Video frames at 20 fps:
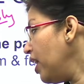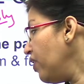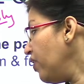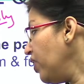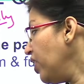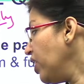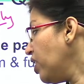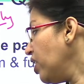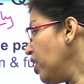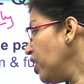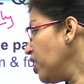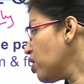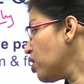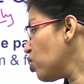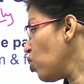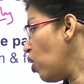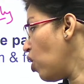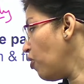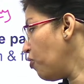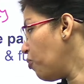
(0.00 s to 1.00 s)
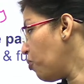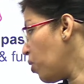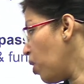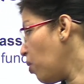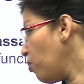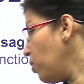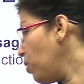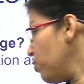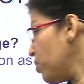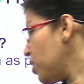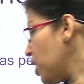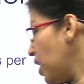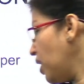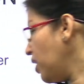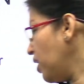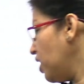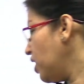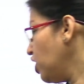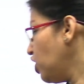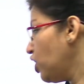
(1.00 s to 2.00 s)
living things solve problems
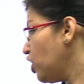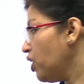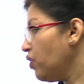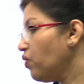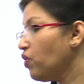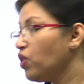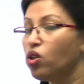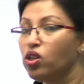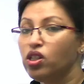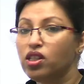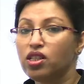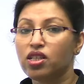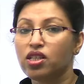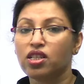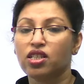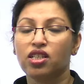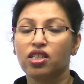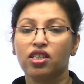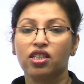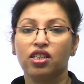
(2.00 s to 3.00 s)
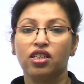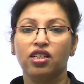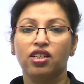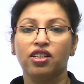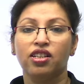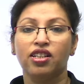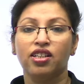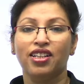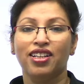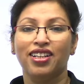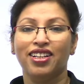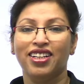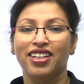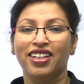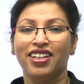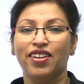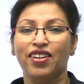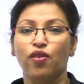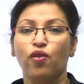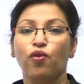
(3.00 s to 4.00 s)
and achieve goals?
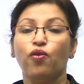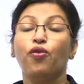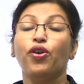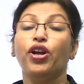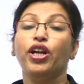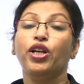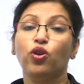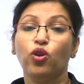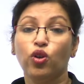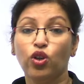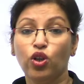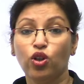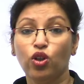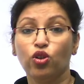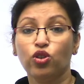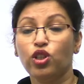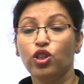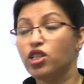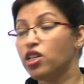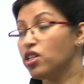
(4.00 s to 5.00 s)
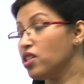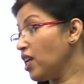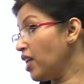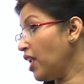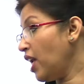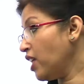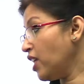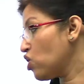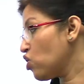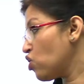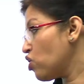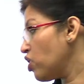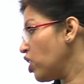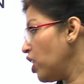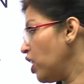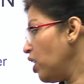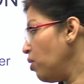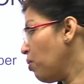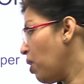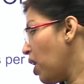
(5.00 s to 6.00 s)
We don't know. This is an
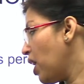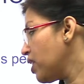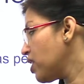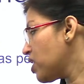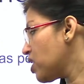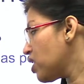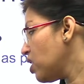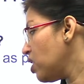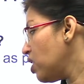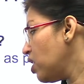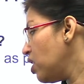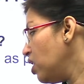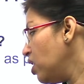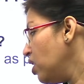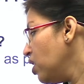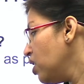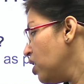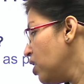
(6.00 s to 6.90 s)
extreme answer.